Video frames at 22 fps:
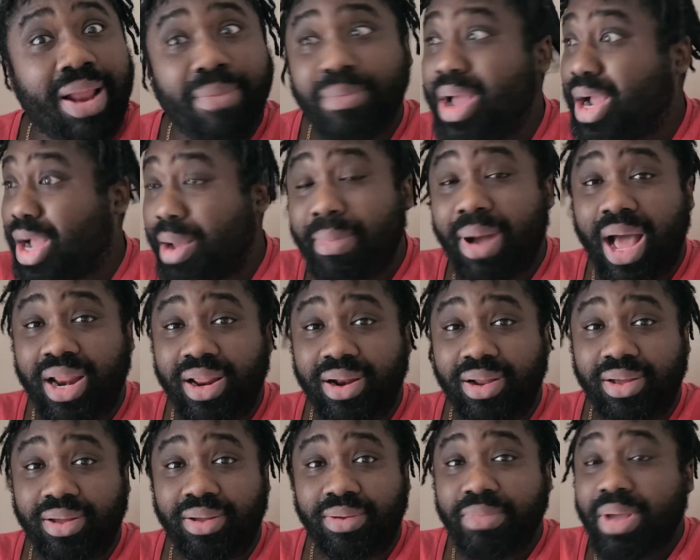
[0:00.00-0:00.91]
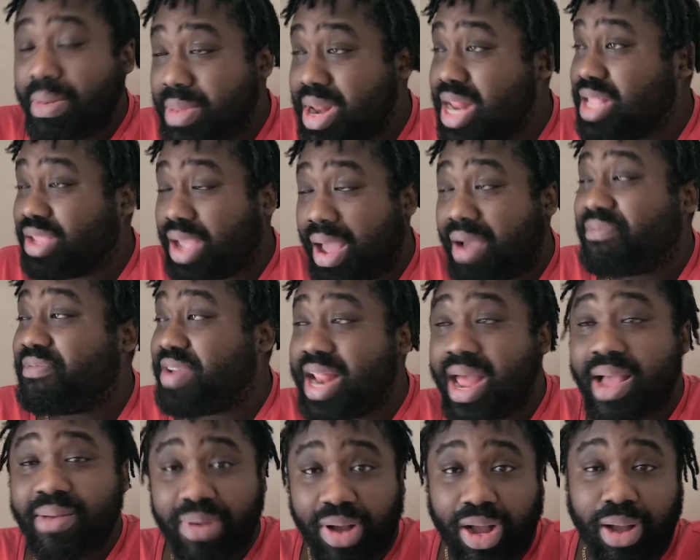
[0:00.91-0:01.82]
mega ball, I feel
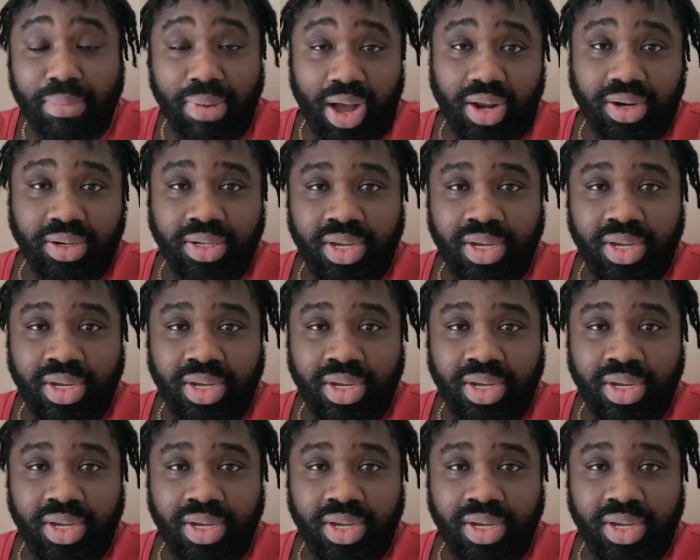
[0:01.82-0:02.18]
like mega ball.